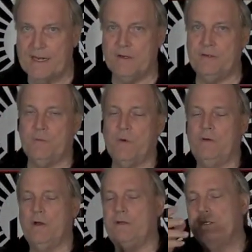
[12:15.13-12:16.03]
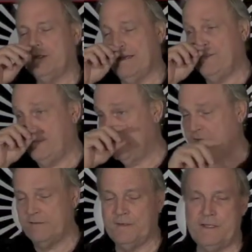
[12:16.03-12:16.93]
I won't know until I've
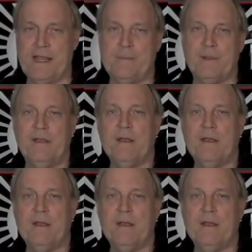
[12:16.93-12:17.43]
looked at the tape.